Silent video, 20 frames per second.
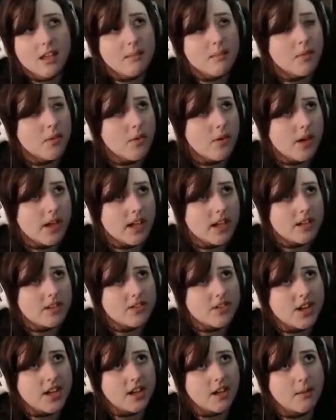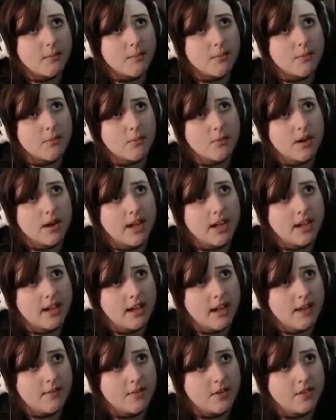going to take a break
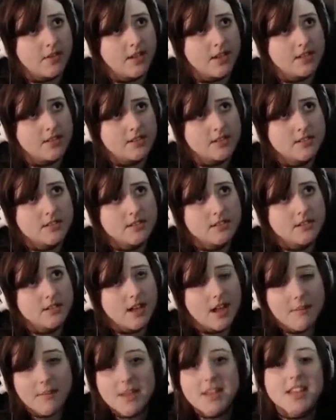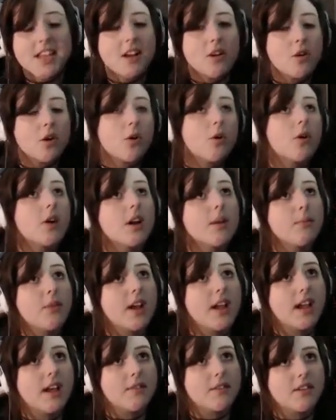after this. I'm going to take a recording
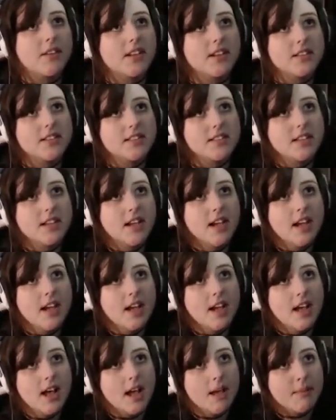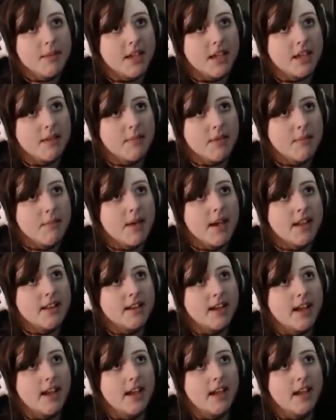break after this. I'm going to get me Mai Tai.